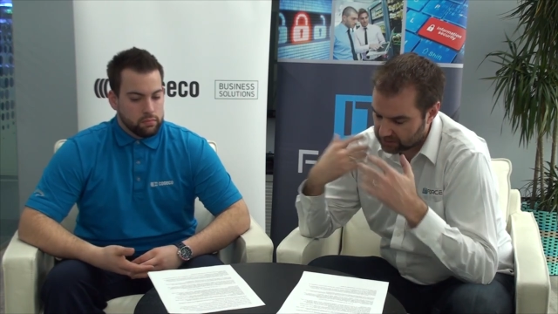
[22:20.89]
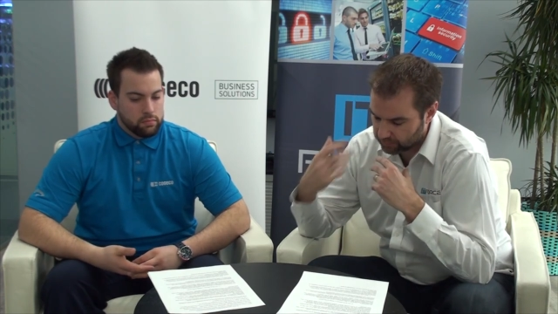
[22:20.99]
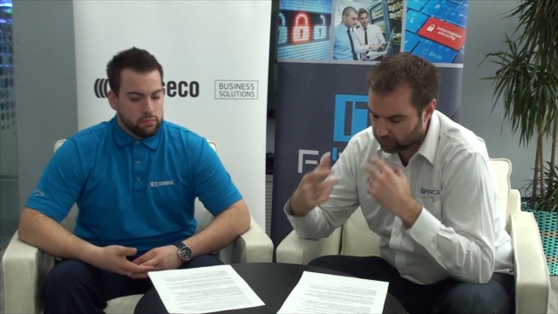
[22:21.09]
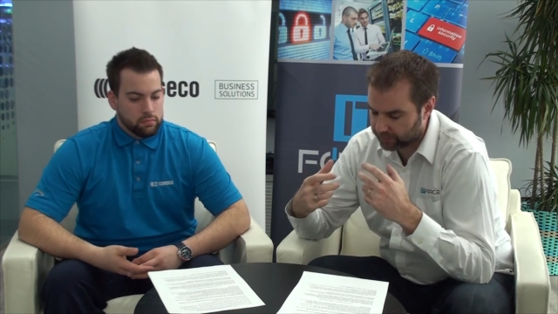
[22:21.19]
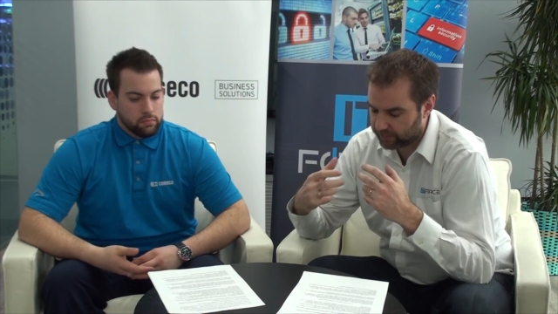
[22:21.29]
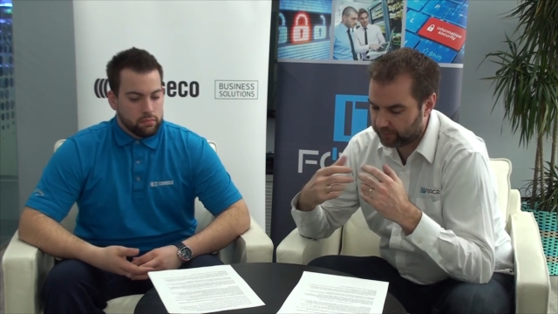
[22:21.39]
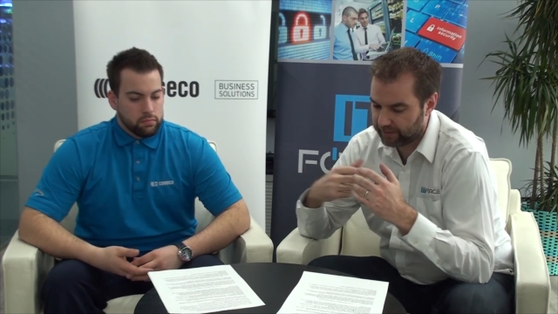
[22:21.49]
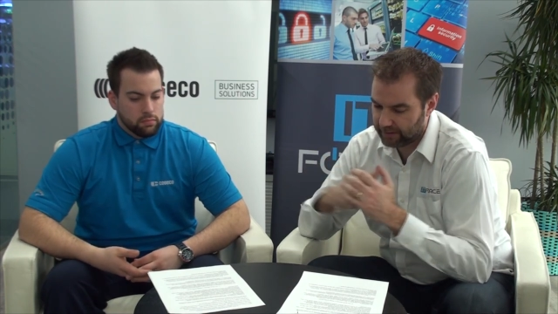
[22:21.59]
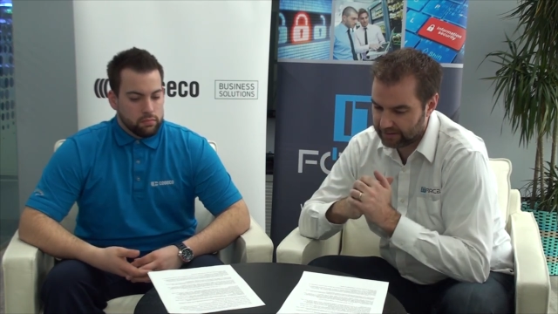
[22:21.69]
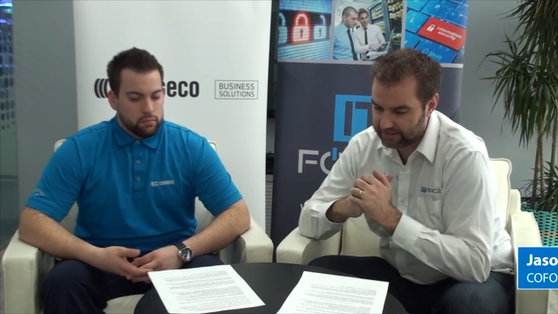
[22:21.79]
Speaker 1: We support them with
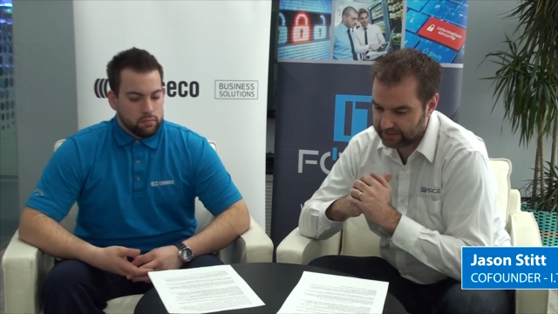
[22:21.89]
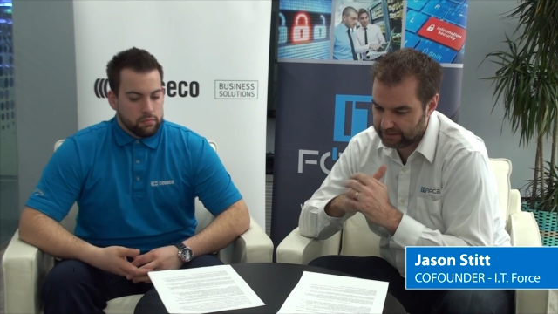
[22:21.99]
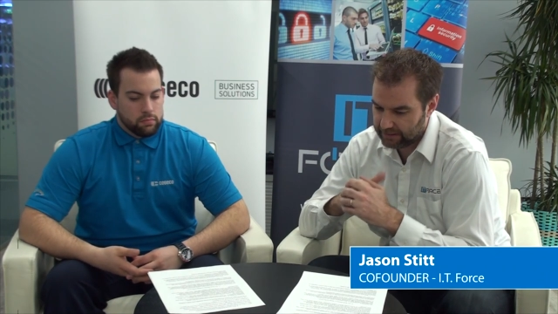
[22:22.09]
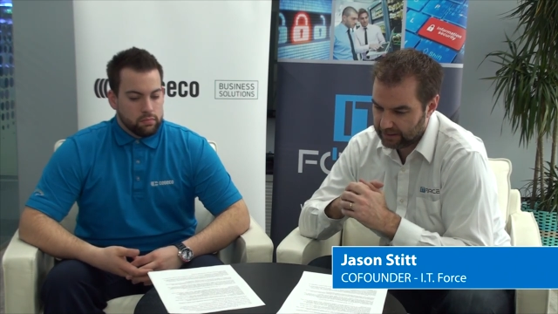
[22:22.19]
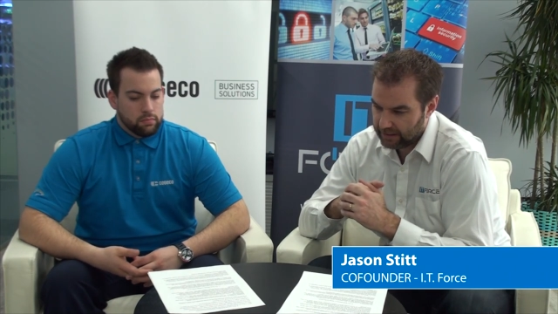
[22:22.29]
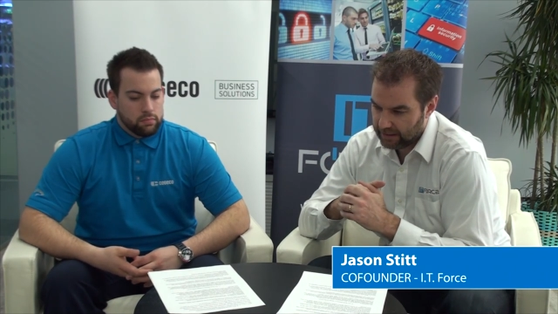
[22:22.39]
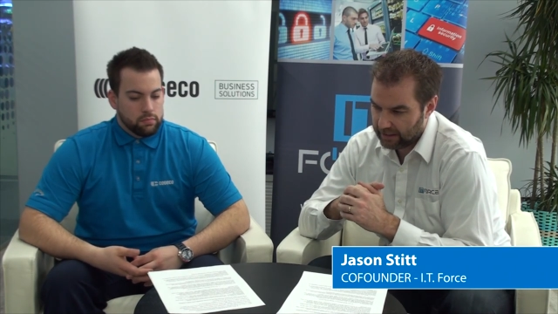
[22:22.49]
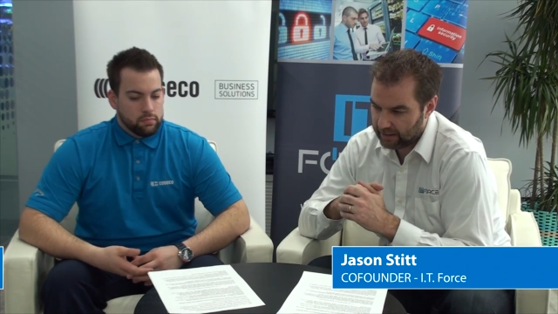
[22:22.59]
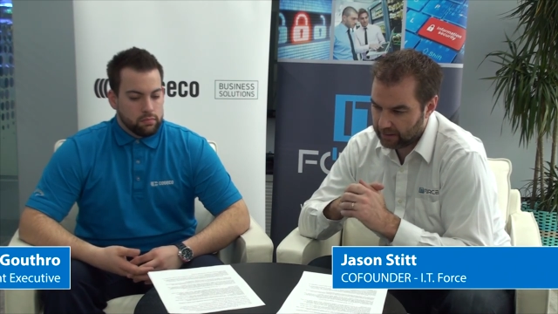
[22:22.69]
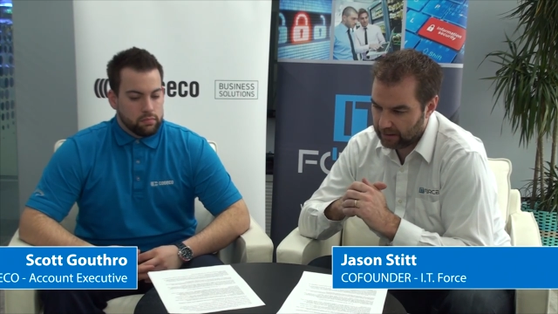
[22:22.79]
the IT
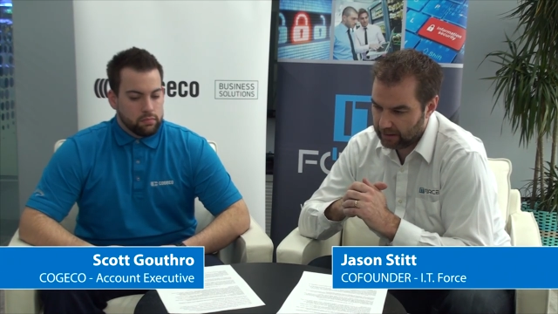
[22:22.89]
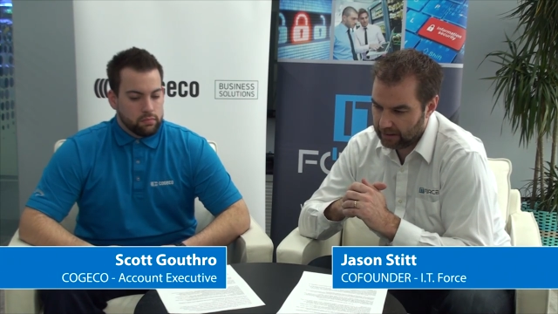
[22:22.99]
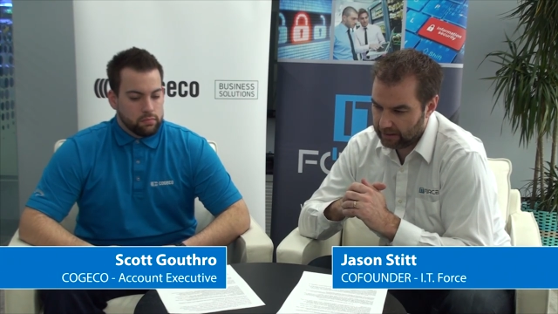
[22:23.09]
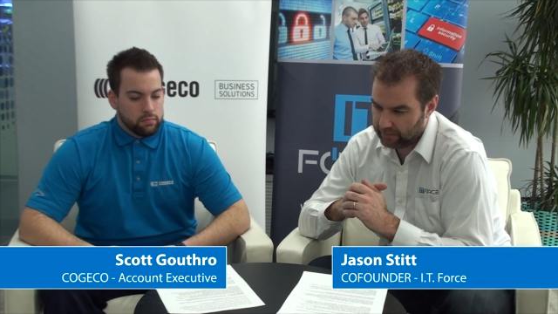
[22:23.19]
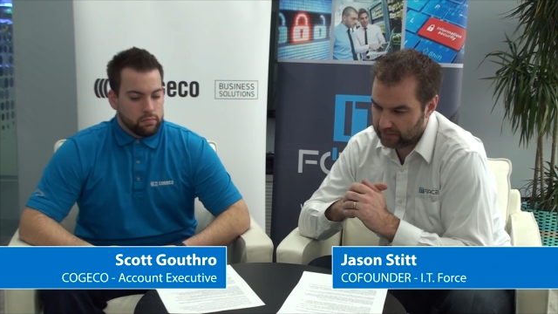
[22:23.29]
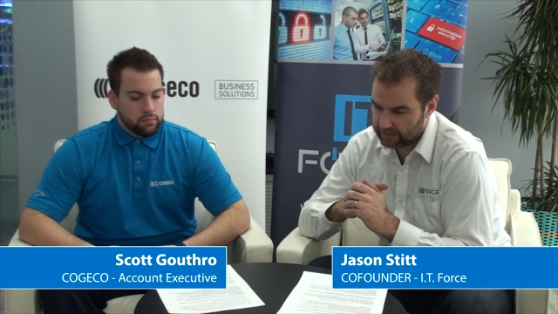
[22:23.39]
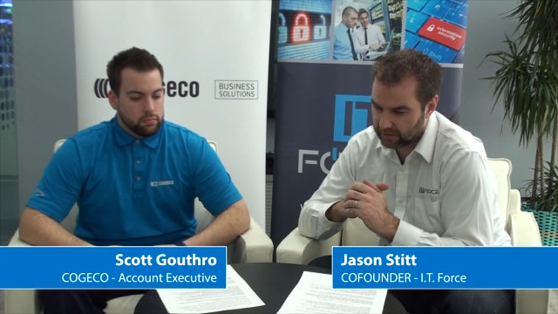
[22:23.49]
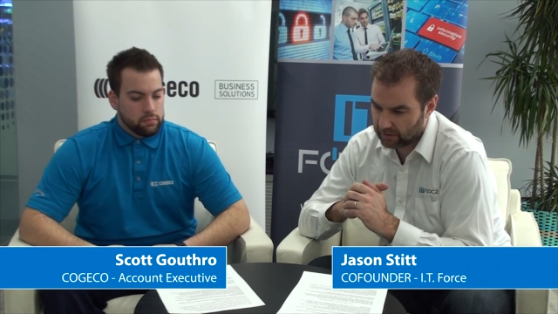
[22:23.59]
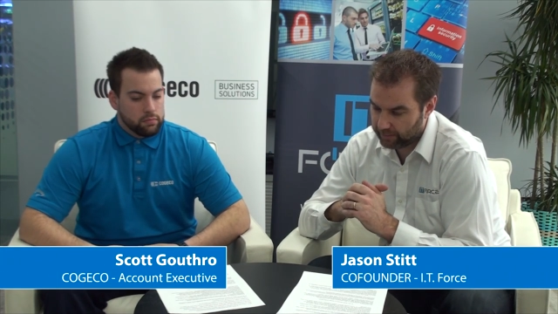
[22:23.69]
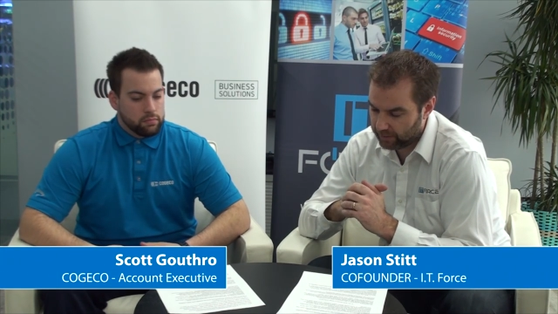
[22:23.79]
uh, and it's
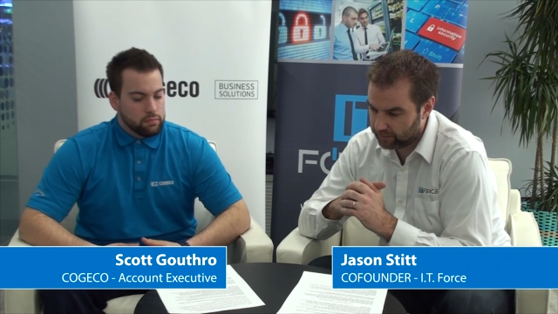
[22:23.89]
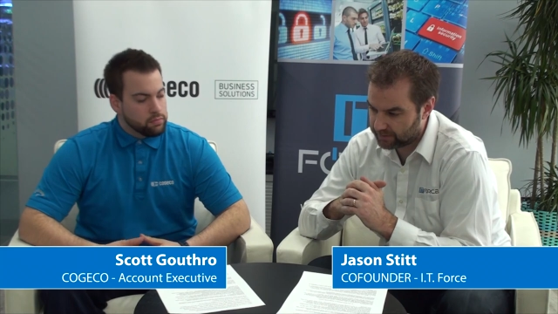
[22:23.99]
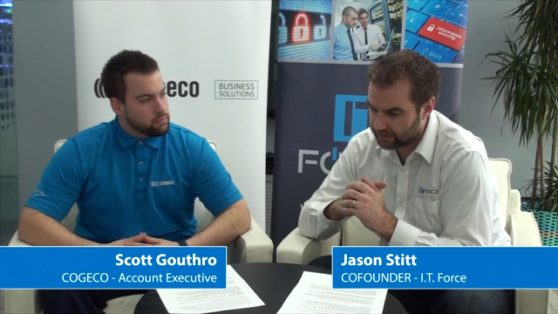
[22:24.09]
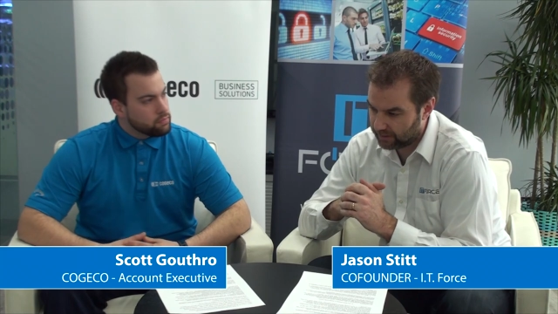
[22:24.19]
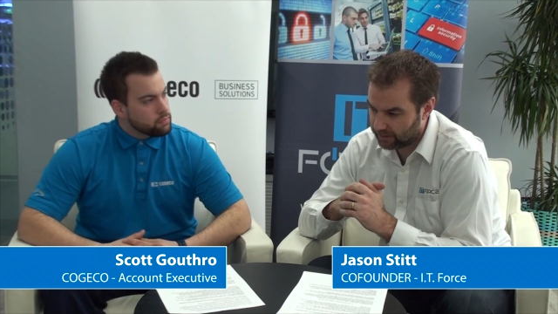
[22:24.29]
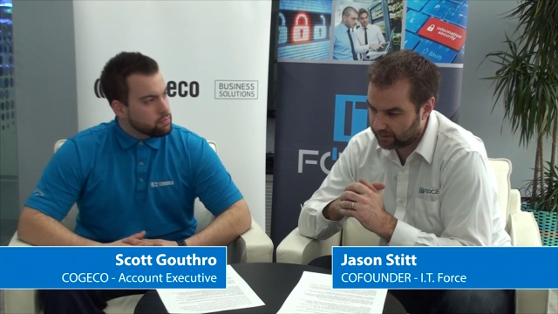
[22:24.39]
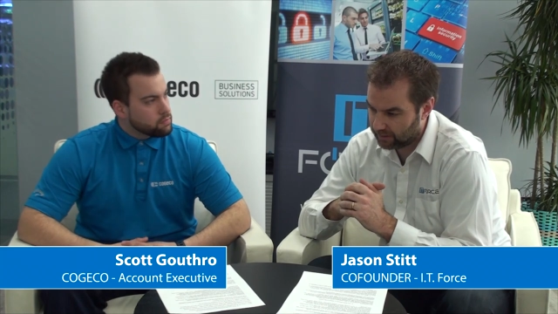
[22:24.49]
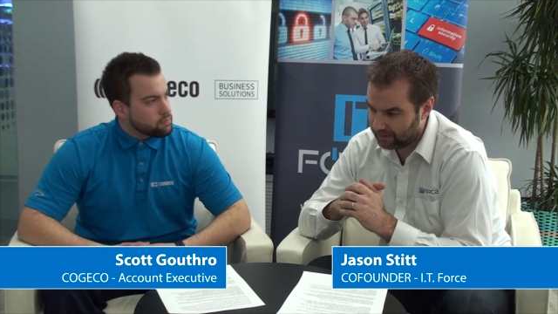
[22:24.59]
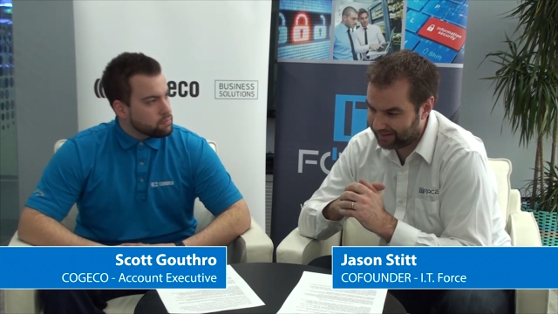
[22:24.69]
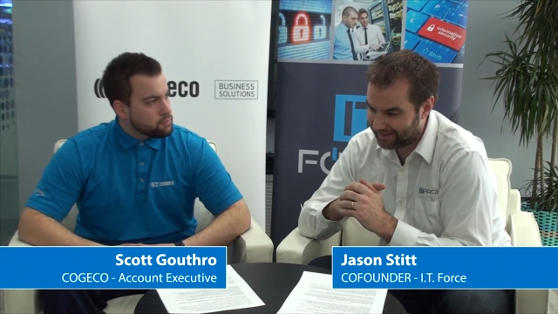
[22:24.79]
all about uh,
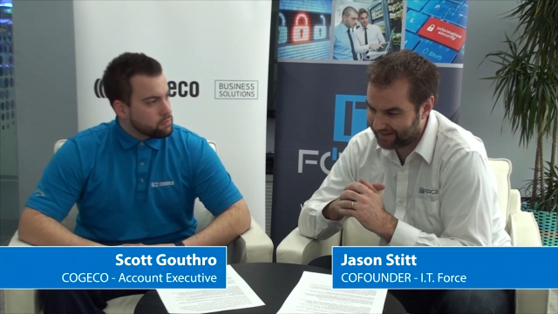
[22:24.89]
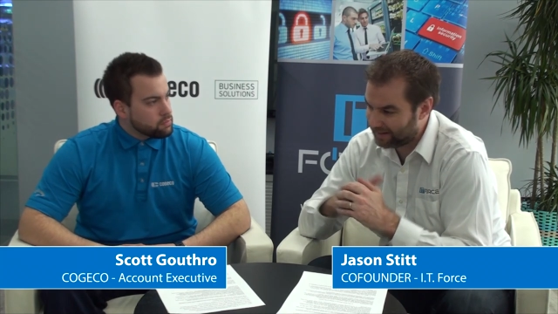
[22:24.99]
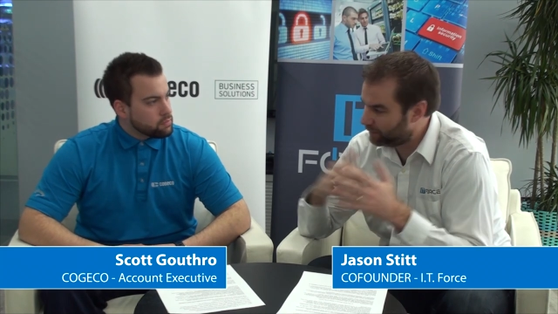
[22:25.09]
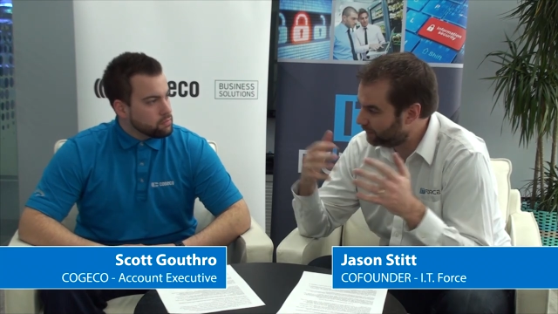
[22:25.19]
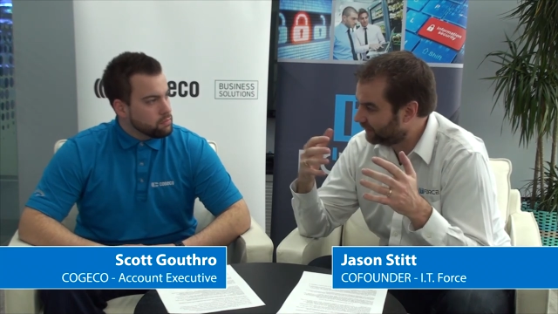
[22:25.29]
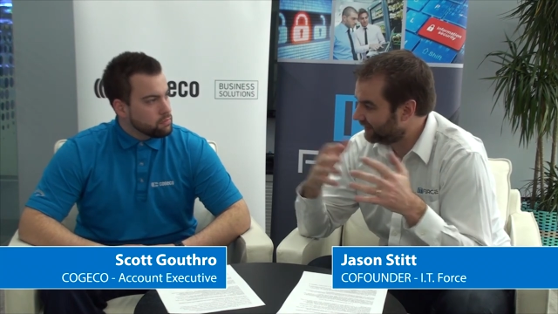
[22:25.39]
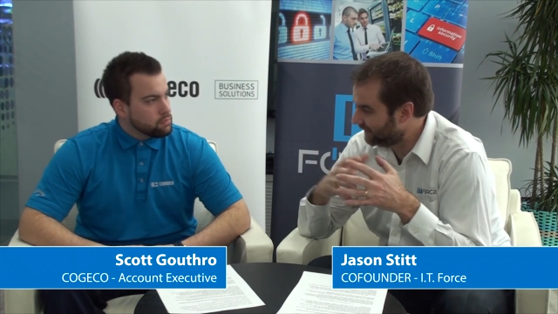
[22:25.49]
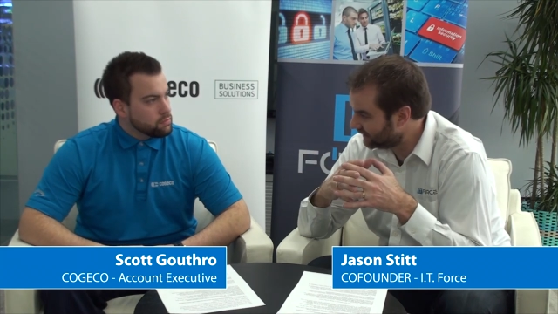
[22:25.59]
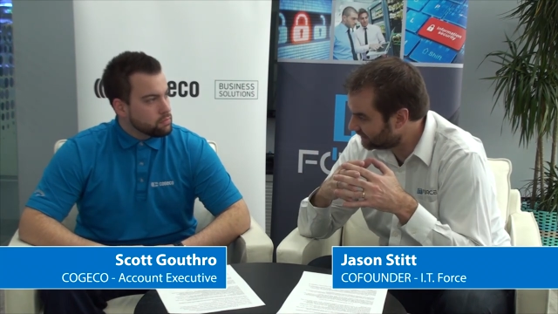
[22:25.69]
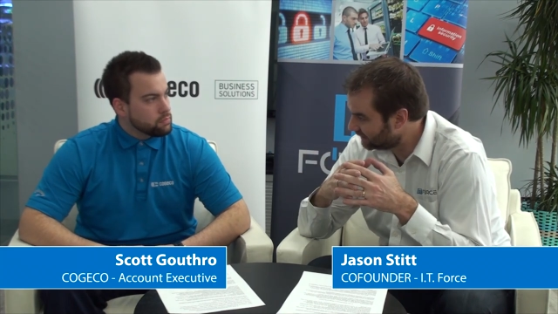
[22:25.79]
getting people
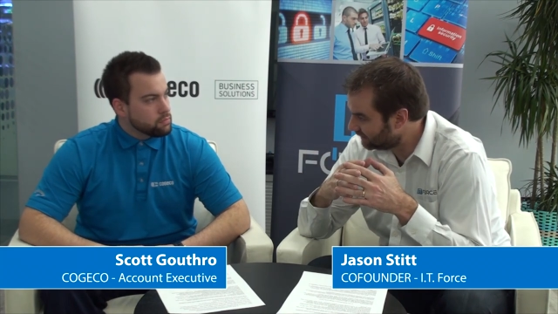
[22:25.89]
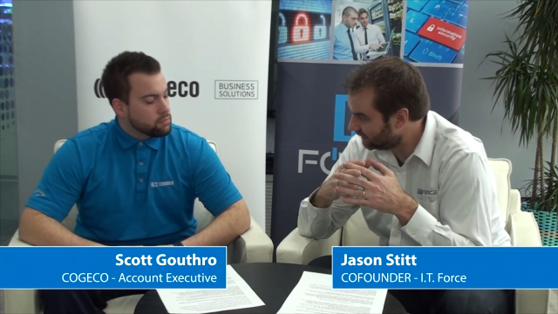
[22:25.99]
connected.